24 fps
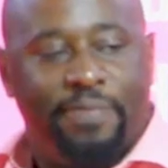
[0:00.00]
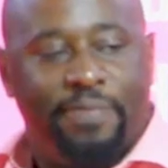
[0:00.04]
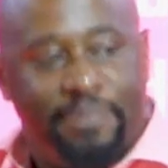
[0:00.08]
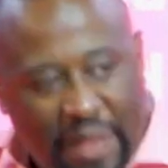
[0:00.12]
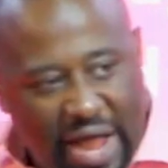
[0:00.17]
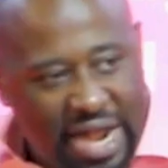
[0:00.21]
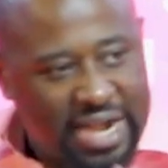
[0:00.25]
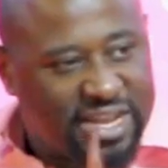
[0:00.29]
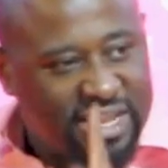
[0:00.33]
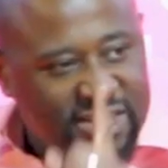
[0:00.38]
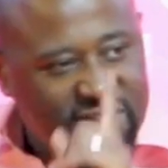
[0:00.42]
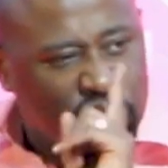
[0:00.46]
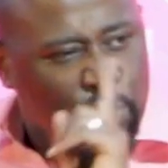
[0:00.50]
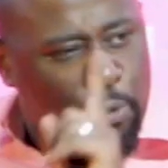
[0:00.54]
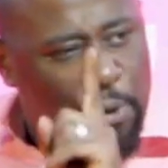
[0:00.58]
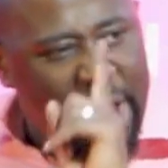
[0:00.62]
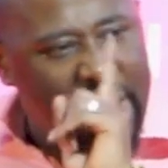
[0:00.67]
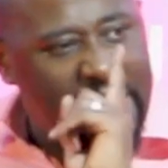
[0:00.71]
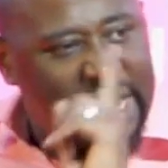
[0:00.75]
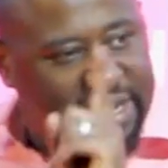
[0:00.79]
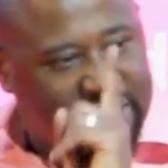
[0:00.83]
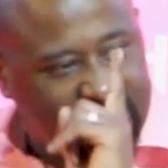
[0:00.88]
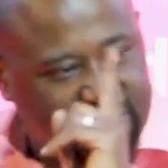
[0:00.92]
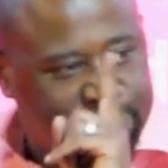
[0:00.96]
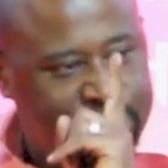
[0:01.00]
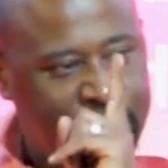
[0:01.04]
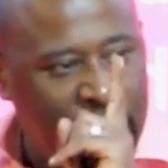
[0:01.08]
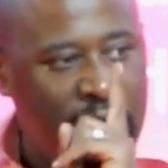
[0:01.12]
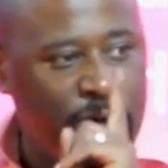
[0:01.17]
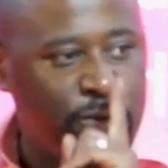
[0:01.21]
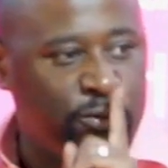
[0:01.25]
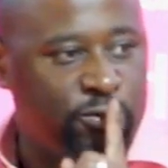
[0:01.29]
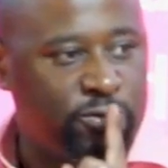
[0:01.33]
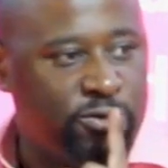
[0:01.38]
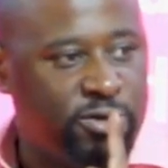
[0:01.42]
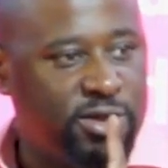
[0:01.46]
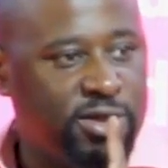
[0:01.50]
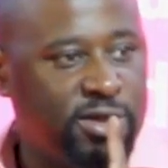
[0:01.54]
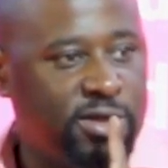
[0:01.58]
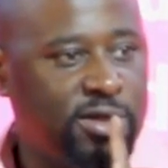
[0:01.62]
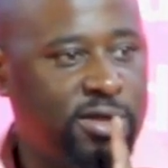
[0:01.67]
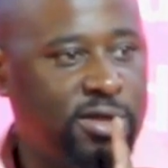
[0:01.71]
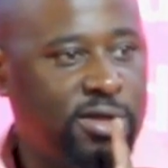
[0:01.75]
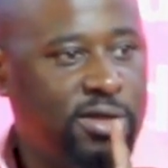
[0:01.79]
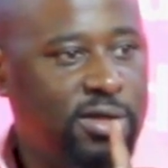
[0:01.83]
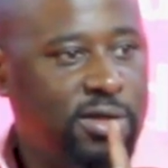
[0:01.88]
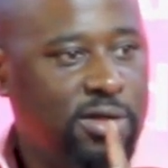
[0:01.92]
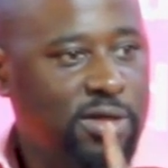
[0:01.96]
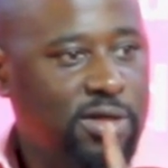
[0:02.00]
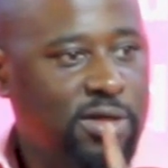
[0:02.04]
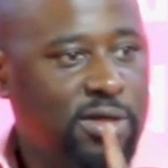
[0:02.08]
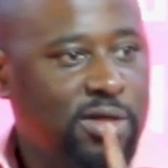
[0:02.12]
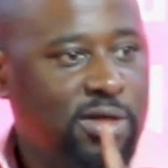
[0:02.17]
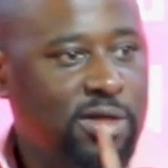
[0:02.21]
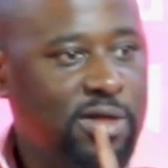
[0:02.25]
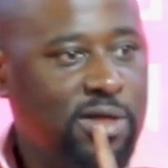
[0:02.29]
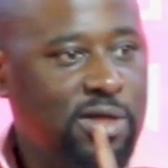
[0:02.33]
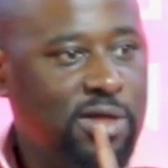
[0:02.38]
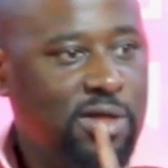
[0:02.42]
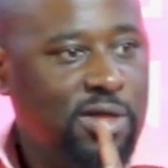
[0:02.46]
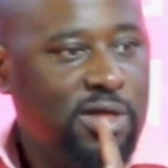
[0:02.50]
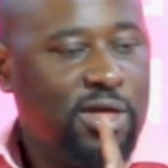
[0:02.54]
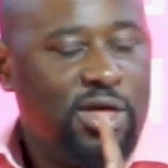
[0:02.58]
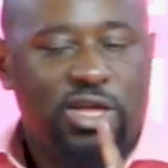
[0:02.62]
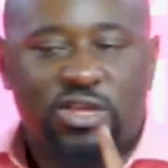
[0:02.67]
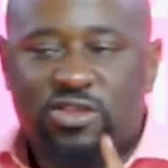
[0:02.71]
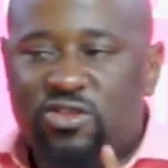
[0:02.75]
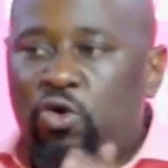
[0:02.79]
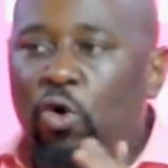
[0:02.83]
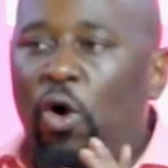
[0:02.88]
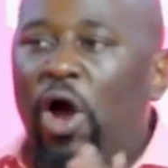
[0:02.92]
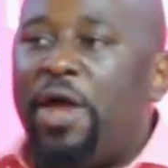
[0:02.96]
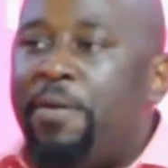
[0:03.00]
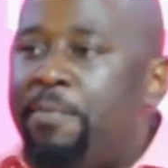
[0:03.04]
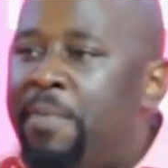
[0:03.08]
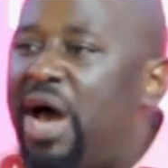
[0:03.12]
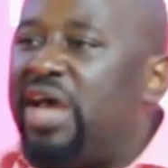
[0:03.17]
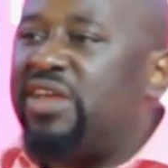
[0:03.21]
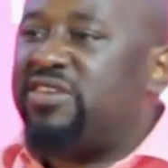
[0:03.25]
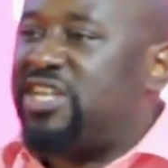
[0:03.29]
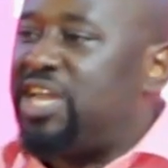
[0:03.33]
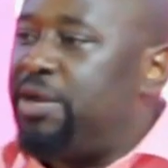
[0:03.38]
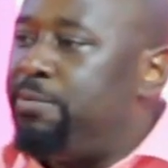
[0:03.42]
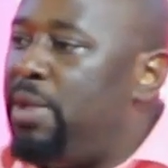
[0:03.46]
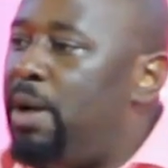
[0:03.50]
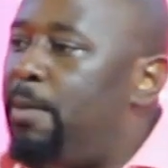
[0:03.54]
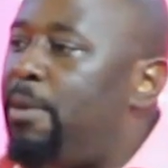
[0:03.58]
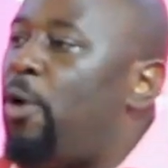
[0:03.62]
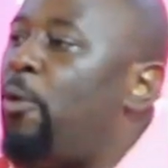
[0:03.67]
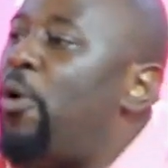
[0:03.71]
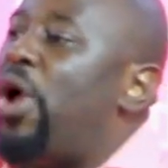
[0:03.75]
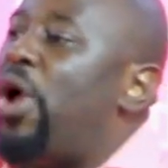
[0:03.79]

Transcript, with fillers: that is where it is bound so i must remember